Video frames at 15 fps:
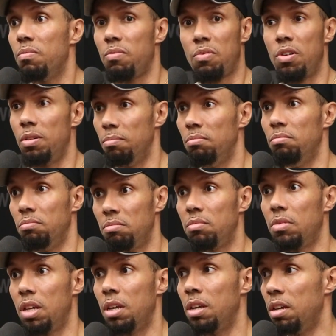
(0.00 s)
from
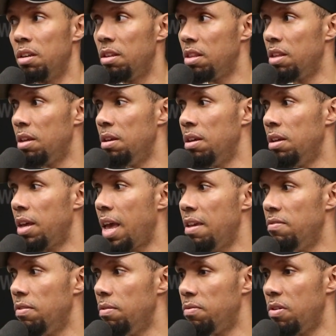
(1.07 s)
the the
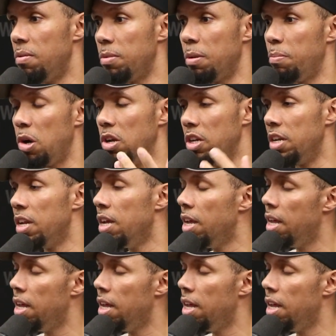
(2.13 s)
hay from the pollen.